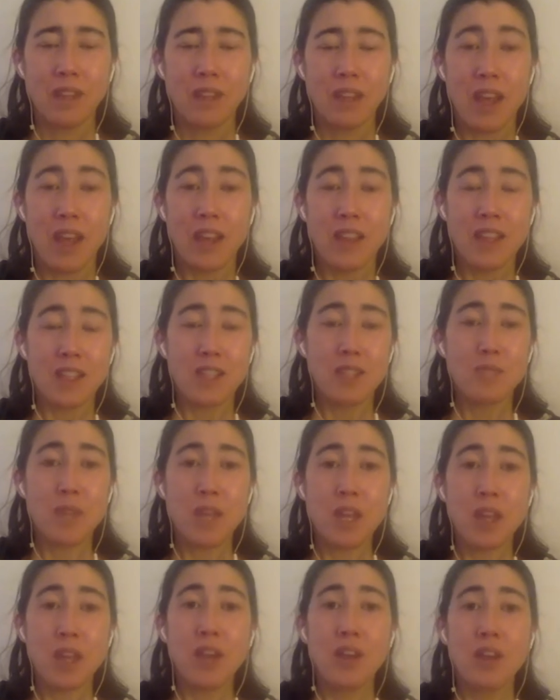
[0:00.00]
And let's
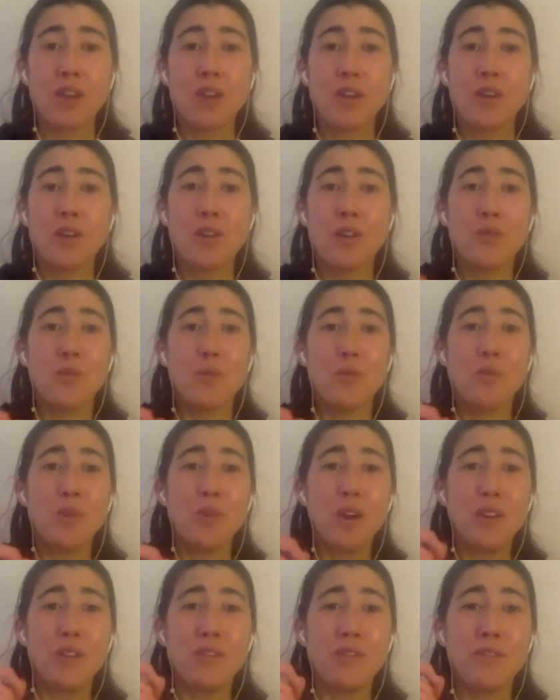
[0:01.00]
make
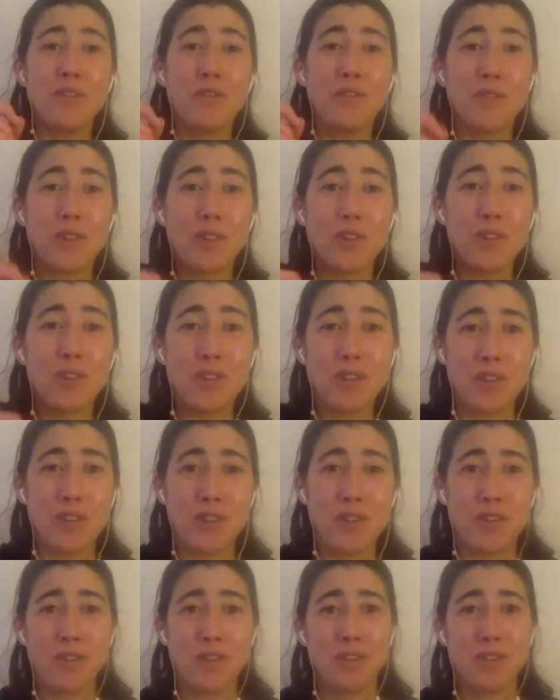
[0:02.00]
one further